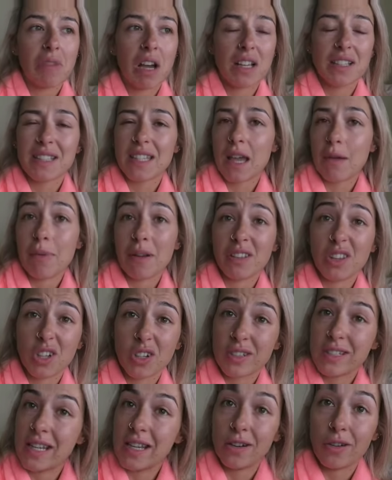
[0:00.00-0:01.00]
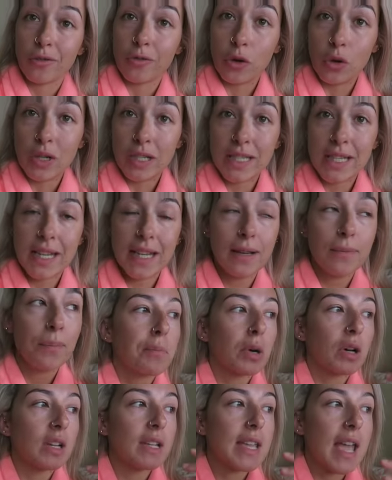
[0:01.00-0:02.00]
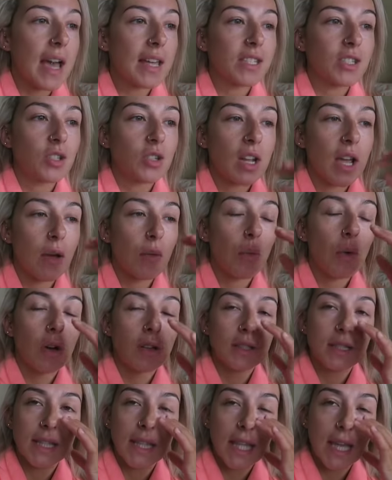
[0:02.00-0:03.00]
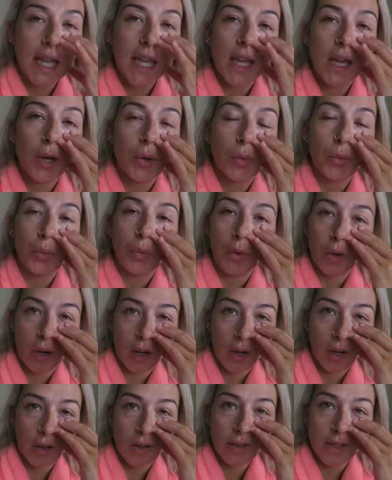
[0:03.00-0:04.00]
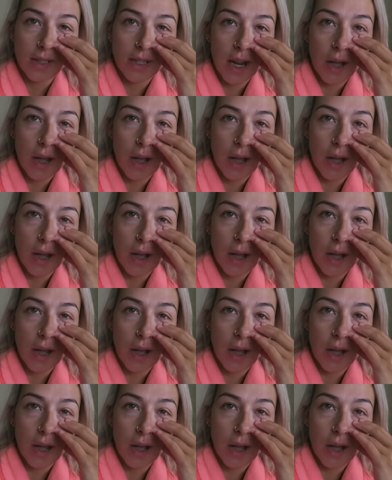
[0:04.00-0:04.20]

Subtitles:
I'd say, about 13 or 14. But yesterday was the worst.